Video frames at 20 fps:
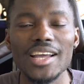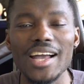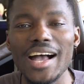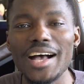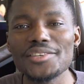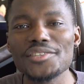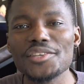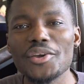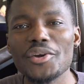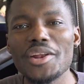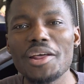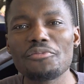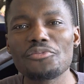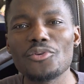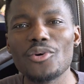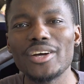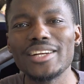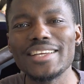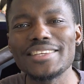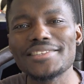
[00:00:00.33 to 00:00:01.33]
How's it going,
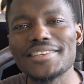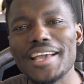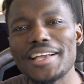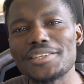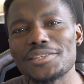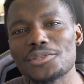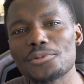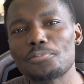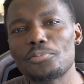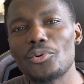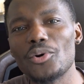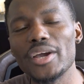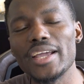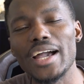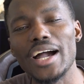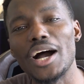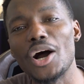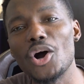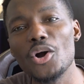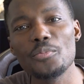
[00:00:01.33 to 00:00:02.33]
everyone? It's Gadgets Boy.
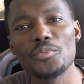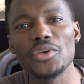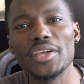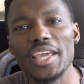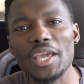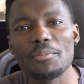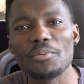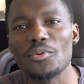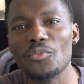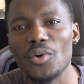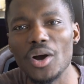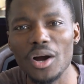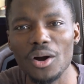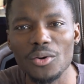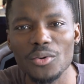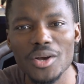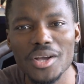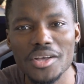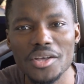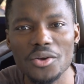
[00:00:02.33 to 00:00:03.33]
I hope you're keeping
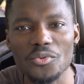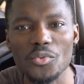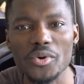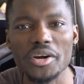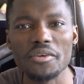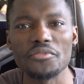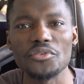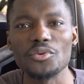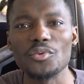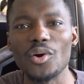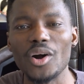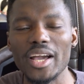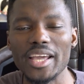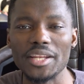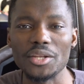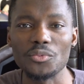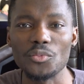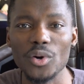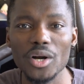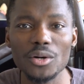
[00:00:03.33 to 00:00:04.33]
well wherever you are
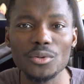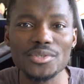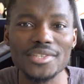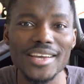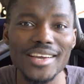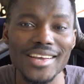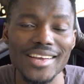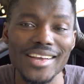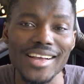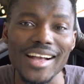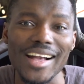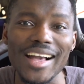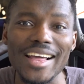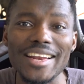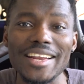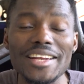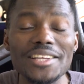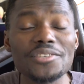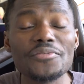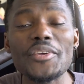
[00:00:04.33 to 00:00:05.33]
in the world. And
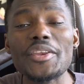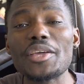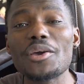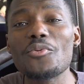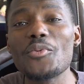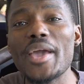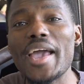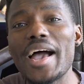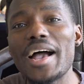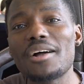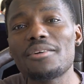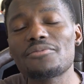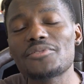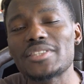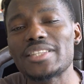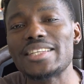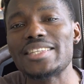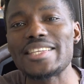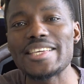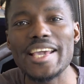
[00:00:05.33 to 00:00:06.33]
in this video, we have
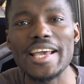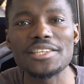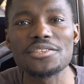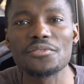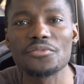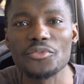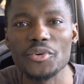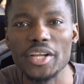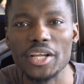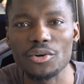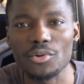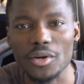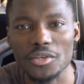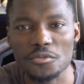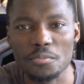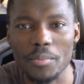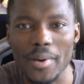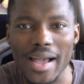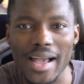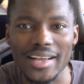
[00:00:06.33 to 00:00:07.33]
the DS3
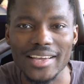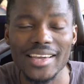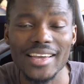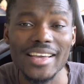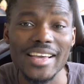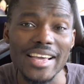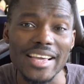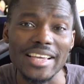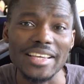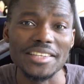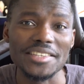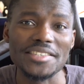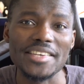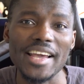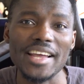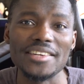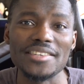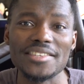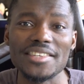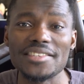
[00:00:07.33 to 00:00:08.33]
Crossback
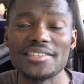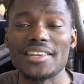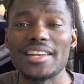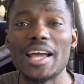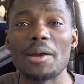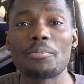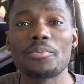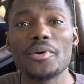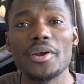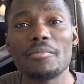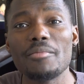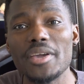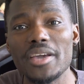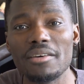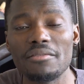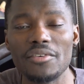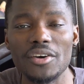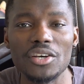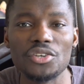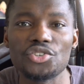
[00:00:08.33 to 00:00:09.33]
E-Tense. It's the La
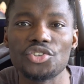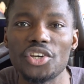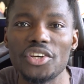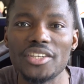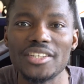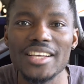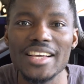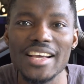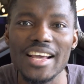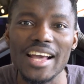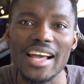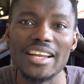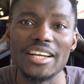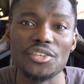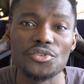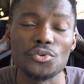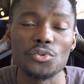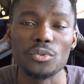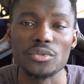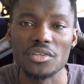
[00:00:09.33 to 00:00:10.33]
Première version and
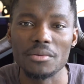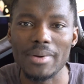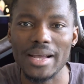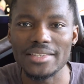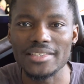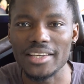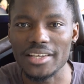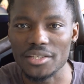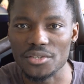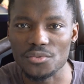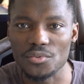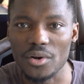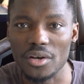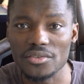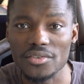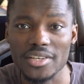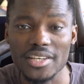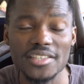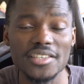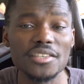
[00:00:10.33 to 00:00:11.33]
it's automatic as well.
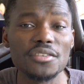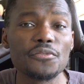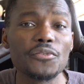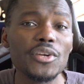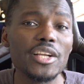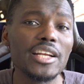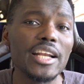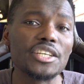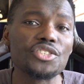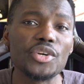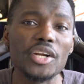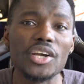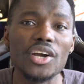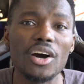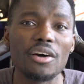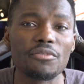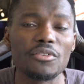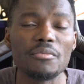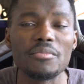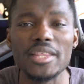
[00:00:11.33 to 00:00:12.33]
So this is fully electric
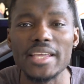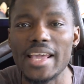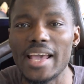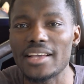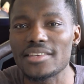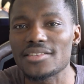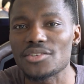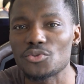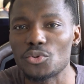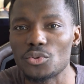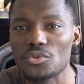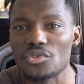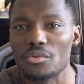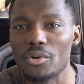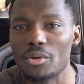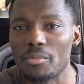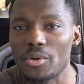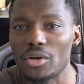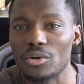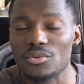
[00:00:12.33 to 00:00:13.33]
car from DS
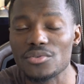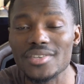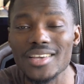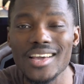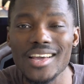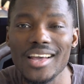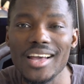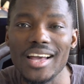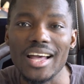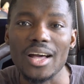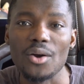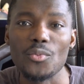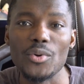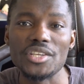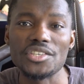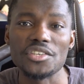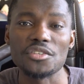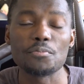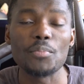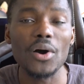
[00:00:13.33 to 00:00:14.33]
Automobiles,
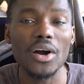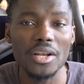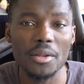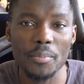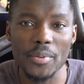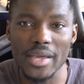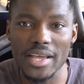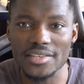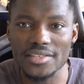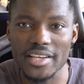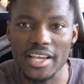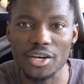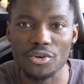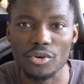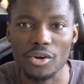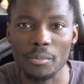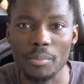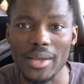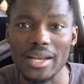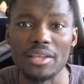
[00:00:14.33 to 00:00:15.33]
which is part of the PSA
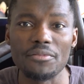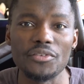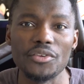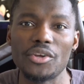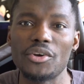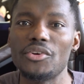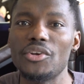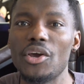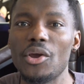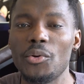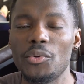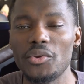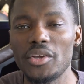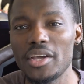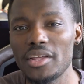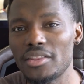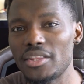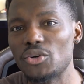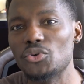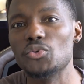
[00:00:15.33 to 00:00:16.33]
Group. And if you don't know,
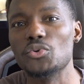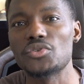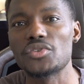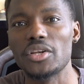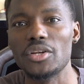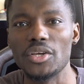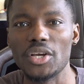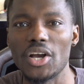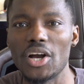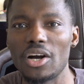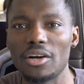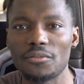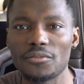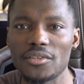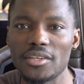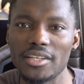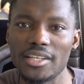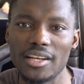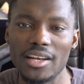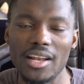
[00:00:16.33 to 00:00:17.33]
they also look
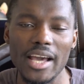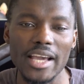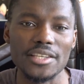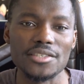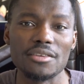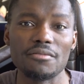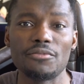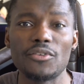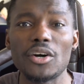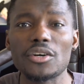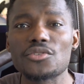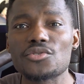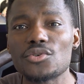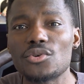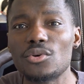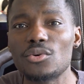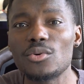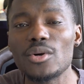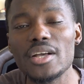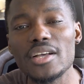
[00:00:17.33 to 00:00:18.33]
after the likes of
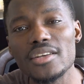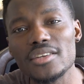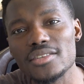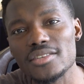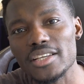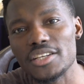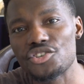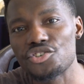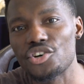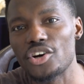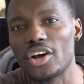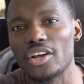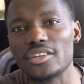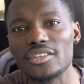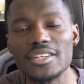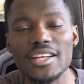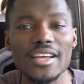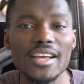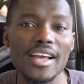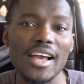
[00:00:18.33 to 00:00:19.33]
Vauxhall,
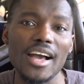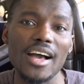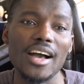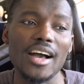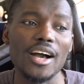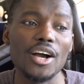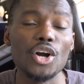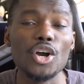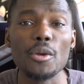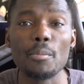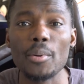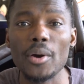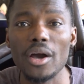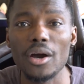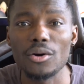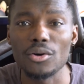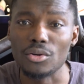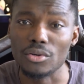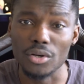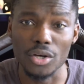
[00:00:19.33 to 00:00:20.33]
Citroën,
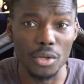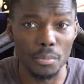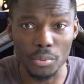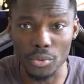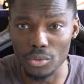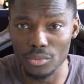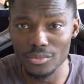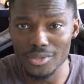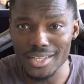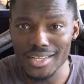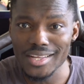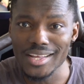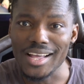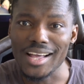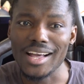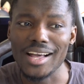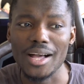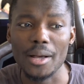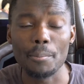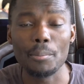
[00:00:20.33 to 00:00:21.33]
Opel,
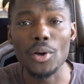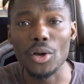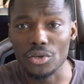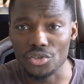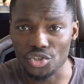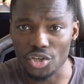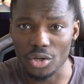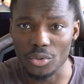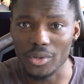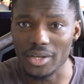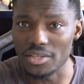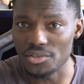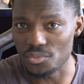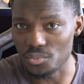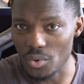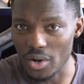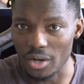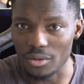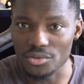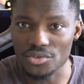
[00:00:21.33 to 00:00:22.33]
Peugeot as
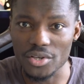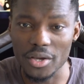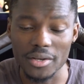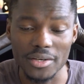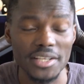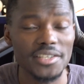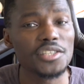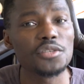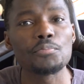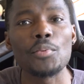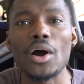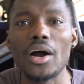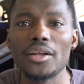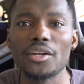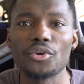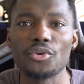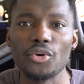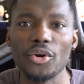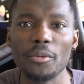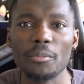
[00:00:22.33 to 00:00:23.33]
well. So this is part of
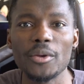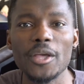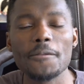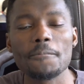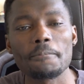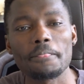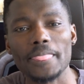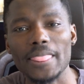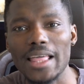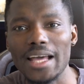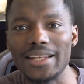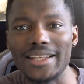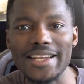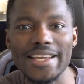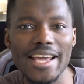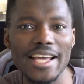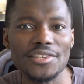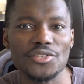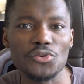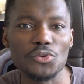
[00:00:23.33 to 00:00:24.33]
the group. And
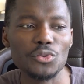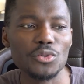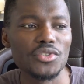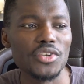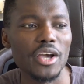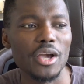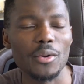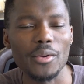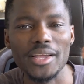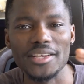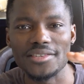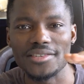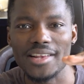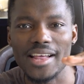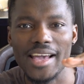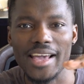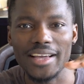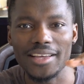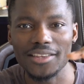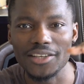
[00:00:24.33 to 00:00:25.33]
DS Auto is
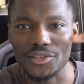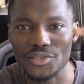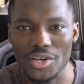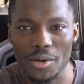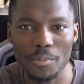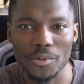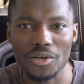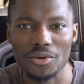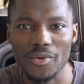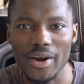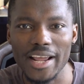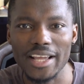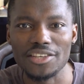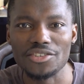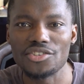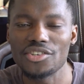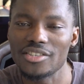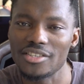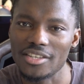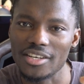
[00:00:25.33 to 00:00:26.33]
like the top of the
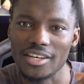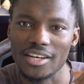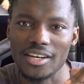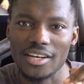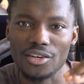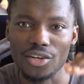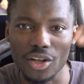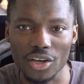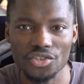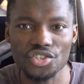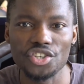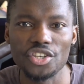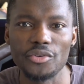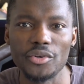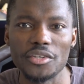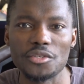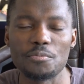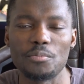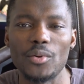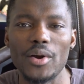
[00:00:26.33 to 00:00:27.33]
range, the
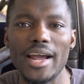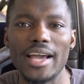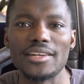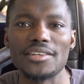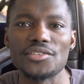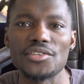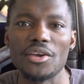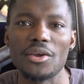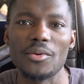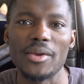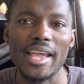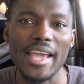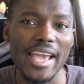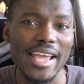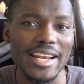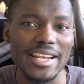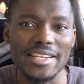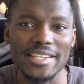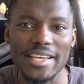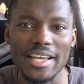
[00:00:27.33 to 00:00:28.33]
luxurious brand. So
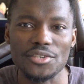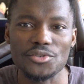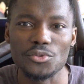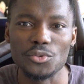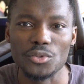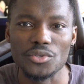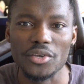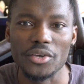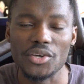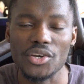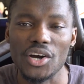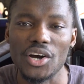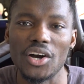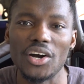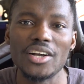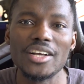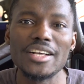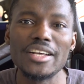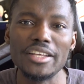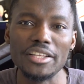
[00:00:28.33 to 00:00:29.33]
any DS Auto
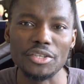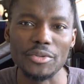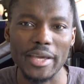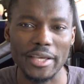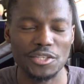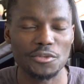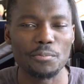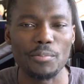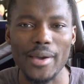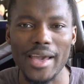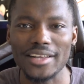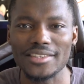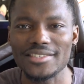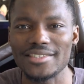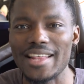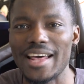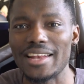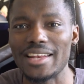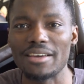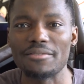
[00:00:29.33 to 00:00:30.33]
car, you
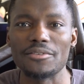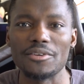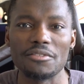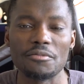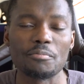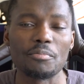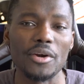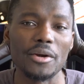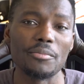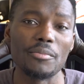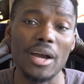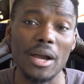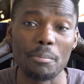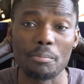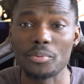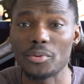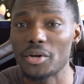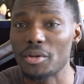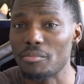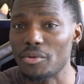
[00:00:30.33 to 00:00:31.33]
expect that level of
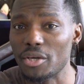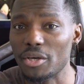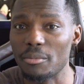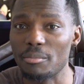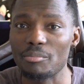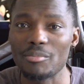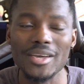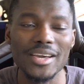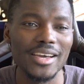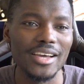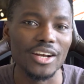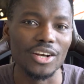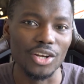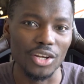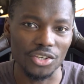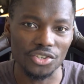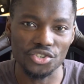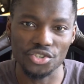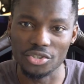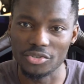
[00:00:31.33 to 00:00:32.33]
premium
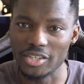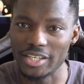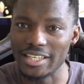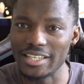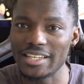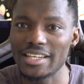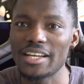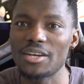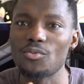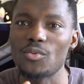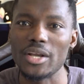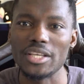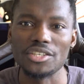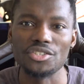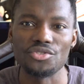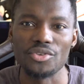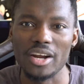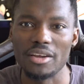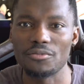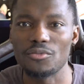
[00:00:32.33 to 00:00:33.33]
luxury when you
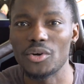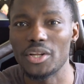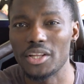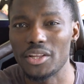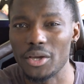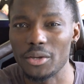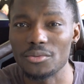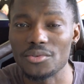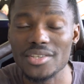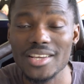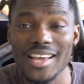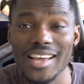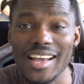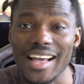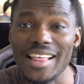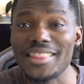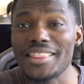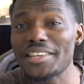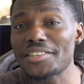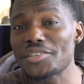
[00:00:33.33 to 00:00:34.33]
drive one of those.
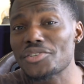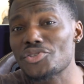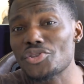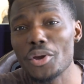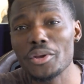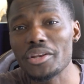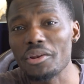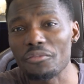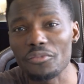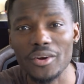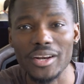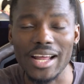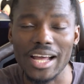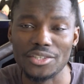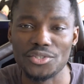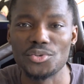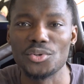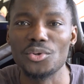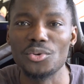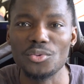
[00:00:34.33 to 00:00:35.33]
And this is no different
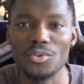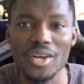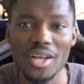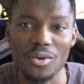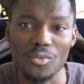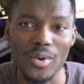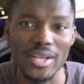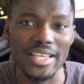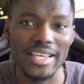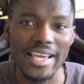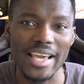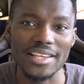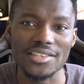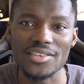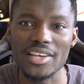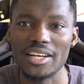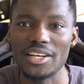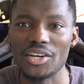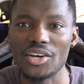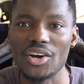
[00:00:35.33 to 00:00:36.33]
at all when you get
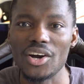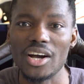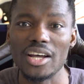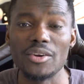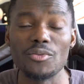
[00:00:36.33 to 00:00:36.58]
inside the car.